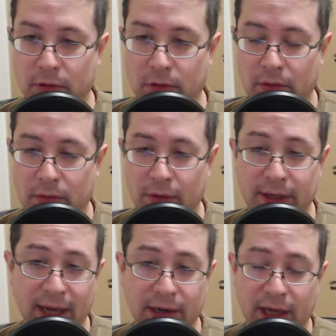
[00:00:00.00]
So
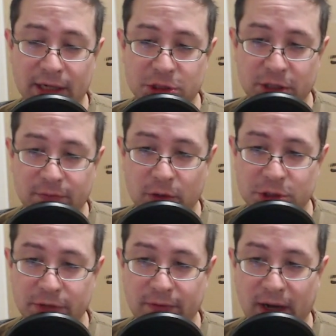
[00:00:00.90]
again, he had G4,
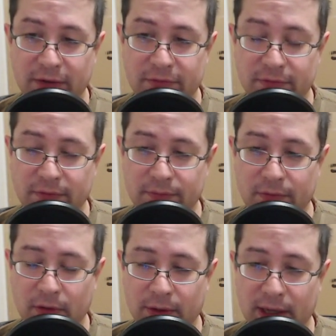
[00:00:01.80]
G5.
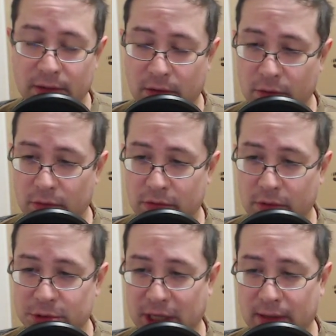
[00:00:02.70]
So he had two
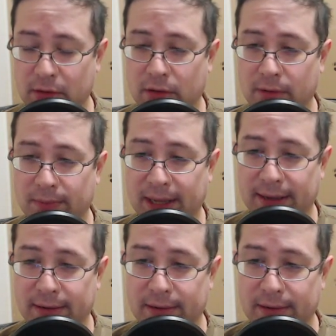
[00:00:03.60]
chances to play it.